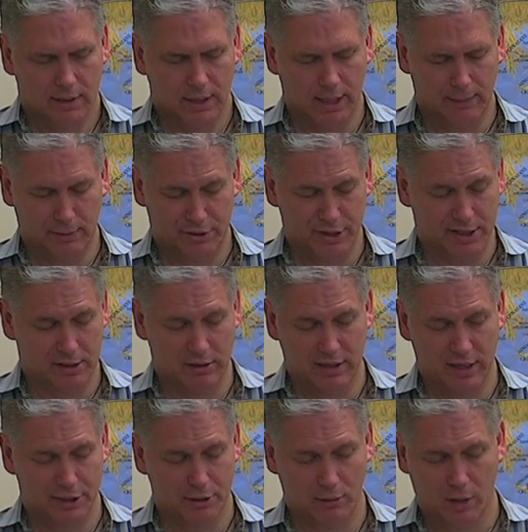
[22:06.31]
And we thank you
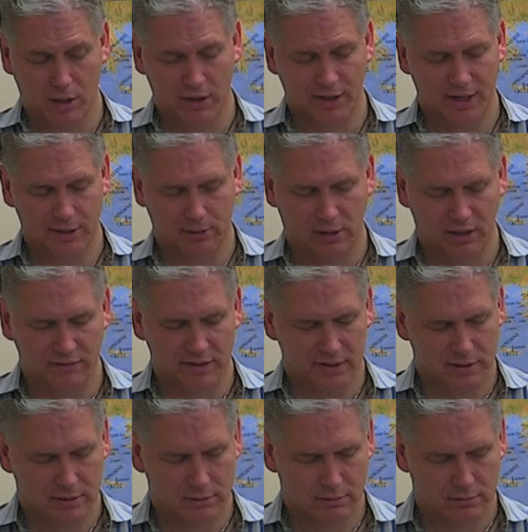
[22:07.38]
that through all of that you love us.